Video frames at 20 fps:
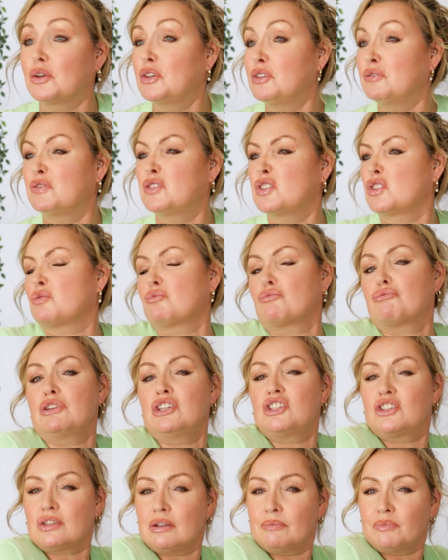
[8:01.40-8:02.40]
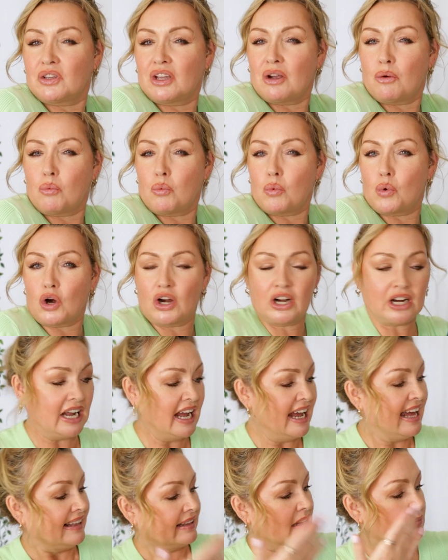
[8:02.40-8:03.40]
or you've just reached something at work.
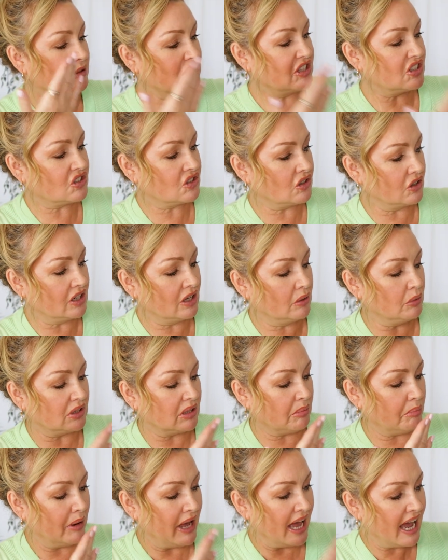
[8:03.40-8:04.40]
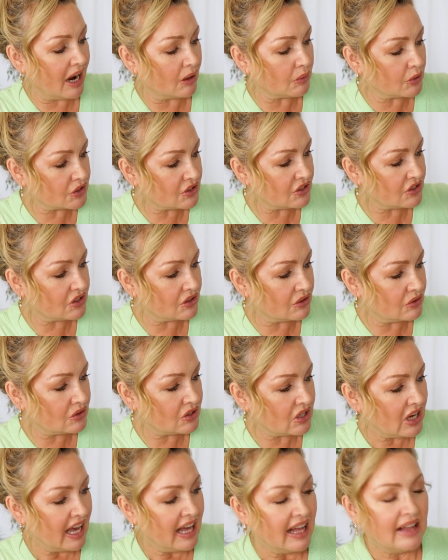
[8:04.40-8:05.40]
They'd be stunning with a power
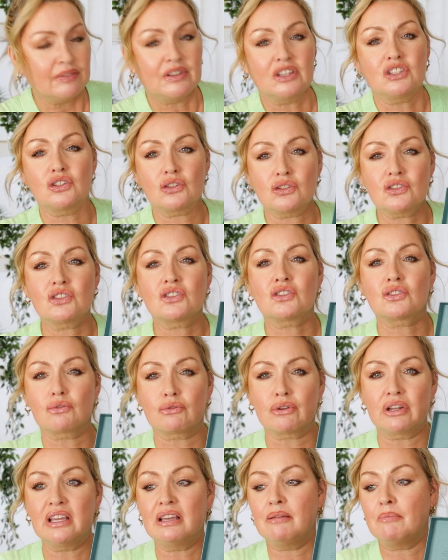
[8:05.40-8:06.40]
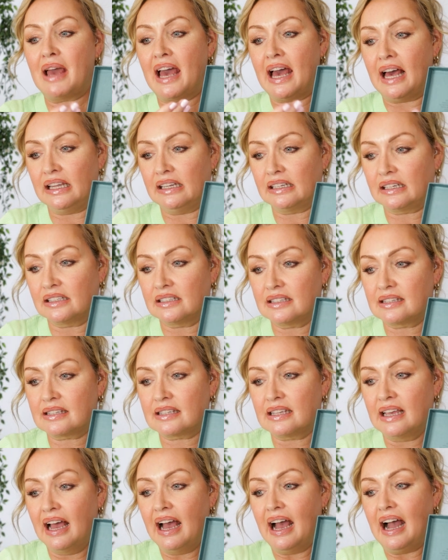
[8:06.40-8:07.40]
suit. They just scream
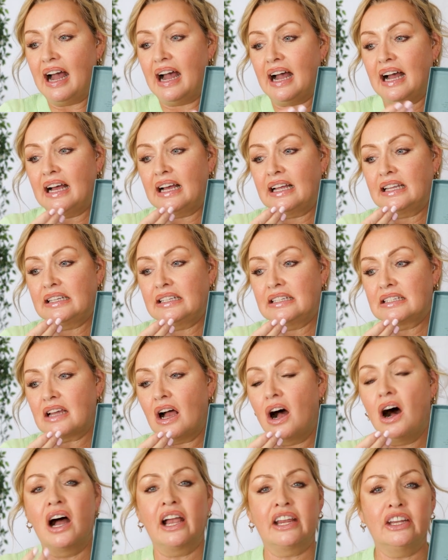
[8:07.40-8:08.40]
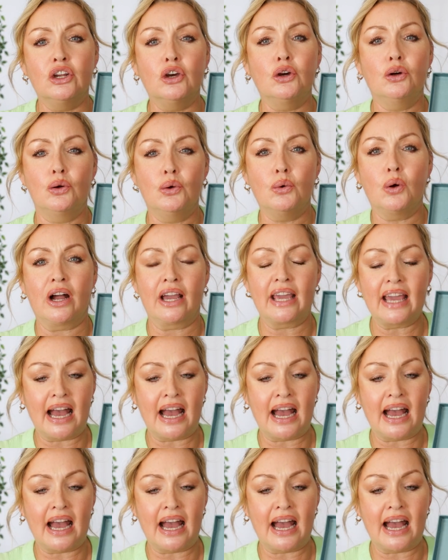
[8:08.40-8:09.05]
elegance and I know who I